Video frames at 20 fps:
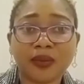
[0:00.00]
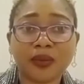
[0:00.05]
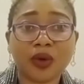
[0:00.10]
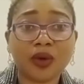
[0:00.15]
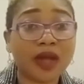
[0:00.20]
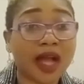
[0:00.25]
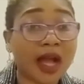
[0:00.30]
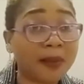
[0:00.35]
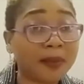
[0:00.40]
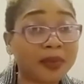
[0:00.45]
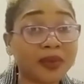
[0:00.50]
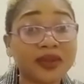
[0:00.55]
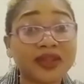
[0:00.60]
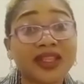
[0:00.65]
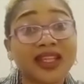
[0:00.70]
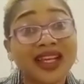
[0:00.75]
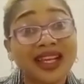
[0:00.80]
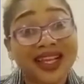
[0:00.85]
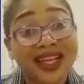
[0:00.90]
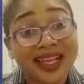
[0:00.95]
happened
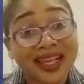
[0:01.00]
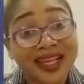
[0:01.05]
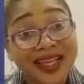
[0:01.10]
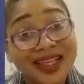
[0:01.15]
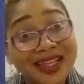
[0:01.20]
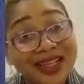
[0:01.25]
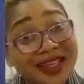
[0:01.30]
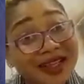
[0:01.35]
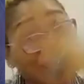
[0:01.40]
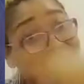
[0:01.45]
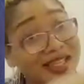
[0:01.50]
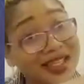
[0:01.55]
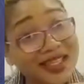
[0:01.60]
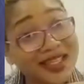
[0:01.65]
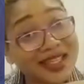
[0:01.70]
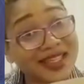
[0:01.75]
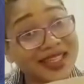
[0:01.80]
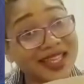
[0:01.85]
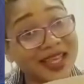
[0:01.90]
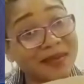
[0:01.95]

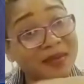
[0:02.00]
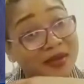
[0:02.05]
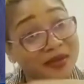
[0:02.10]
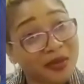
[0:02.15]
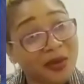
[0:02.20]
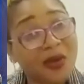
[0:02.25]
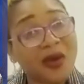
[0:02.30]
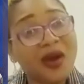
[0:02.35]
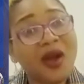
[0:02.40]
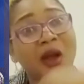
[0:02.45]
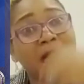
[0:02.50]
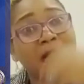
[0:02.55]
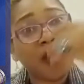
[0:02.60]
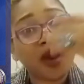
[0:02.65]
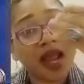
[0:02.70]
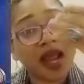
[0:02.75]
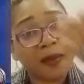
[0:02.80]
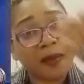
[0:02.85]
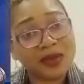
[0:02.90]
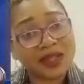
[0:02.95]
yesterday before, what
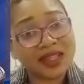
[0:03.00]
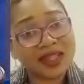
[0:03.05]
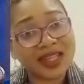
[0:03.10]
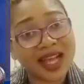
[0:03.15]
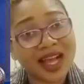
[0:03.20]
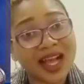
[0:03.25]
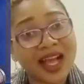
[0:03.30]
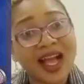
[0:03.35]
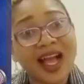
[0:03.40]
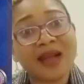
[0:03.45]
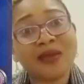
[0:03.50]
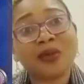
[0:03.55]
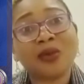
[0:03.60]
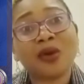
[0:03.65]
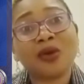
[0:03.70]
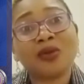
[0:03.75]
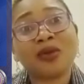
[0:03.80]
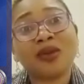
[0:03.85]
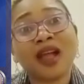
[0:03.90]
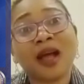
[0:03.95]
happened now, and what
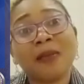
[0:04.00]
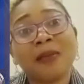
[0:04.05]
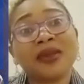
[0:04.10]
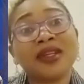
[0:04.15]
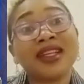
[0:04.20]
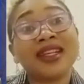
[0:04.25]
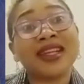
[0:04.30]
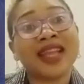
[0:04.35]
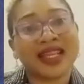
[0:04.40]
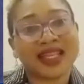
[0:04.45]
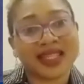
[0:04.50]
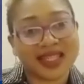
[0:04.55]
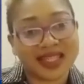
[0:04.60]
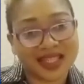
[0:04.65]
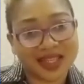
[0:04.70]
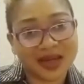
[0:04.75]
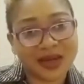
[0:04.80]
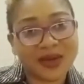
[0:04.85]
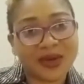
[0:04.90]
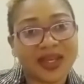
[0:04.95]
will happen next.
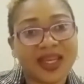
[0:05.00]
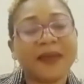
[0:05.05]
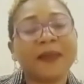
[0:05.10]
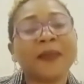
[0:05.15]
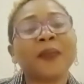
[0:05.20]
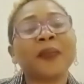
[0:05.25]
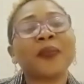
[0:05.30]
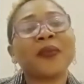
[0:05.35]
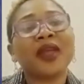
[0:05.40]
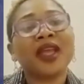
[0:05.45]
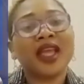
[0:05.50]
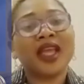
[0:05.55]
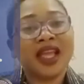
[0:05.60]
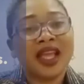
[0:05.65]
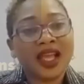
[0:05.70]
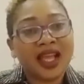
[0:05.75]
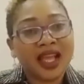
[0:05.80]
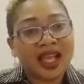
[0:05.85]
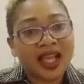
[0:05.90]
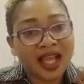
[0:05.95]
Okay.
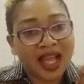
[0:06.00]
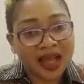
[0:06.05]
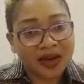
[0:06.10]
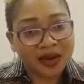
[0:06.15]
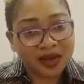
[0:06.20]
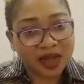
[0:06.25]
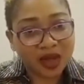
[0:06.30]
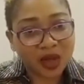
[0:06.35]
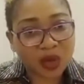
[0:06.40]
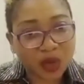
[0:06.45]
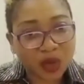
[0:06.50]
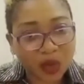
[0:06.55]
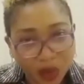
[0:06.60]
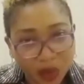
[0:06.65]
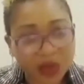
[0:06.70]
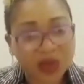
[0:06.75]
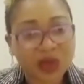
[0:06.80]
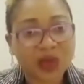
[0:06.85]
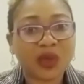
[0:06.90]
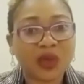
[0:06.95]
Another
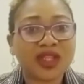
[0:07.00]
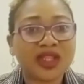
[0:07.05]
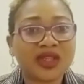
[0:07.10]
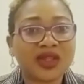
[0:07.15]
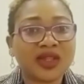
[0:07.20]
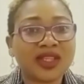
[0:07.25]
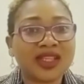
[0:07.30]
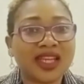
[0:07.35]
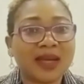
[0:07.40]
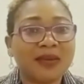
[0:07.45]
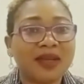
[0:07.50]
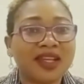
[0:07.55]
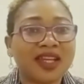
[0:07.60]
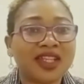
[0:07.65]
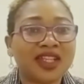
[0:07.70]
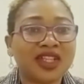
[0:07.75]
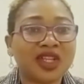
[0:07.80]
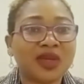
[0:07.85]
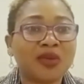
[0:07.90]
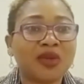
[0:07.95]
good question type that I
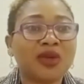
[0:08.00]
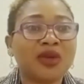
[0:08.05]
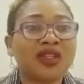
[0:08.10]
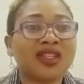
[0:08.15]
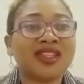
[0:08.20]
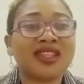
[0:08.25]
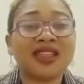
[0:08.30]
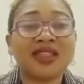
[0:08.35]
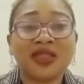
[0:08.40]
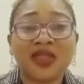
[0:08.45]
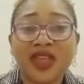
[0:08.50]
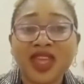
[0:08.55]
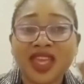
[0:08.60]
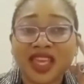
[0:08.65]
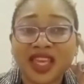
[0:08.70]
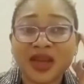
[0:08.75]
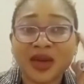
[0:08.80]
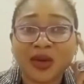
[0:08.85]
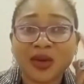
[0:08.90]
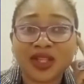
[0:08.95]
shared with us is the
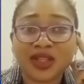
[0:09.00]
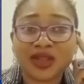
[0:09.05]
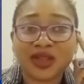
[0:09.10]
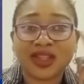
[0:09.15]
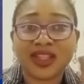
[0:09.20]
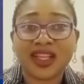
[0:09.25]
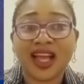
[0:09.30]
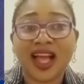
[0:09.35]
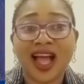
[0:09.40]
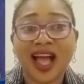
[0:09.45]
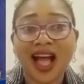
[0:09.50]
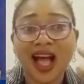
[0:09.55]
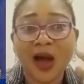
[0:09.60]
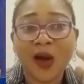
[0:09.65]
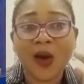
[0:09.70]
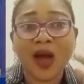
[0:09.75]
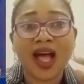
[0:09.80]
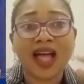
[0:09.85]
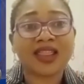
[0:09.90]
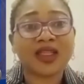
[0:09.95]
thinking question, the
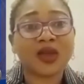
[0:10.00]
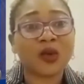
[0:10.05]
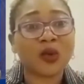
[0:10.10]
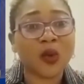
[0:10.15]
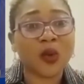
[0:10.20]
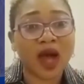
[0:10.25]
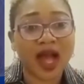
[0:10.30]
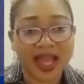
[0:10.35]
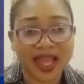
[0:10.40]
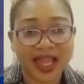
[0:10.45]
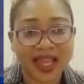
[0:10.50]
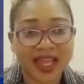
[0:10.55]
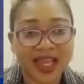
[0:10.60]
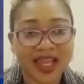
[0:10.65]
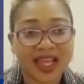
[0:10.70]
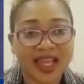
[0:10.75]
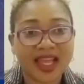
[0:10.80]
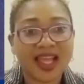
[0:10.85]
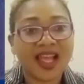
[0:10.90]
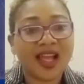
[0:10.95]
how and the why.
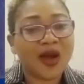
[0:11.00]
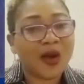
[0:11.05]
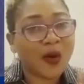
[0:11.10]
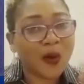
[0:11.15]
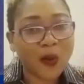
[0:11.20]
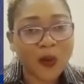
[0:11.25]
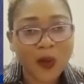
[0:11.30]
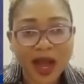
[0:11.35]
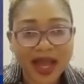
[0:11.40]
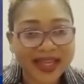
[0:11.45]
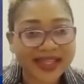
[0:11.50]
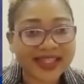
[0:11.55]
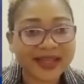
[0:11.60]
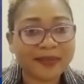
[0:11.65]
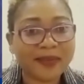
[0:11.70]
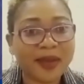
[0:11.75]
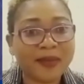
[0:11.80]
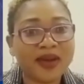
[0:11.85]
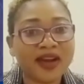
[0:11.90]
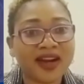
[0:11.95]
Why is the
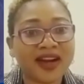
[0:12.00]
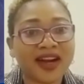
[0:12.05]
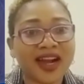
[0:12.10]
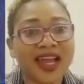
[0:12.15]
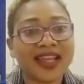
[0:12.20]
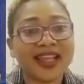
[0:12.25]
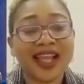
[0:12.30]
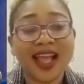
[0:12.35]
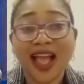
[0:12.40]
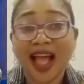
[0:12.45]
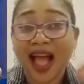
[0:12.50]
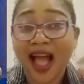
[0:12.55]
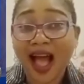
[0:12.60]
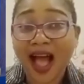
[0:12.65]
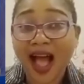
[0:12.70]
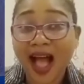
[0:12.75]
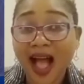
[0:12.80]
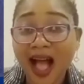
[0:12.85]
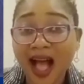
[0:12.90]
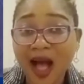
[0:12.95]
baby crying?
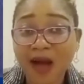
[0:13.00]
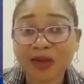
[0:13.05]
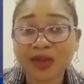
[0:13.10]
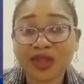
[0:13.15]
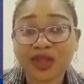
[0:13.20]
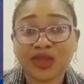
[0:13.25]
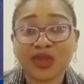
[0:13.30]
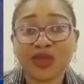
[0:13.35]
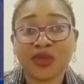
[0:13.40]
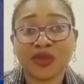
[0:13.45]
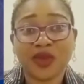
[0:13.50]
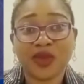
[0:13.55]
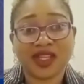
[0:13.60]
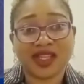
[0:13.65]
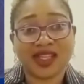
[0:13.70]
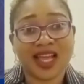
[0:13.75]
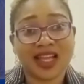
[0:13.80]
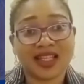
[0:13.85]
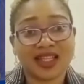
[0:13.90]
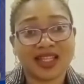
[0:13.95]
How did you fix
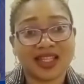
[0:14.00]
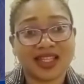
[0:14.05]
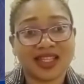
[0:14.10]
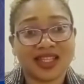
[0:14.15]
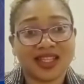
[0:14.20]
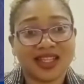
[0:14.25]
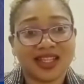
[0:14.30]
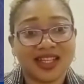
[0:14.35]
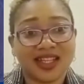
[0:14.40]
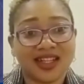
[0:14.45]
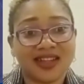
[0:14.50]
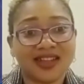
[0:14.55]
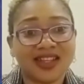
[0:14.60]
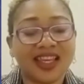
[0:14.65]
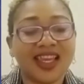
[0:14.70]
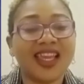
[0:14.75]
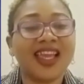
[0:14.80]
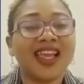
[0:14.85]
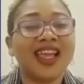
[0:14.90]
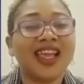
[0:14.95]
that? Okay.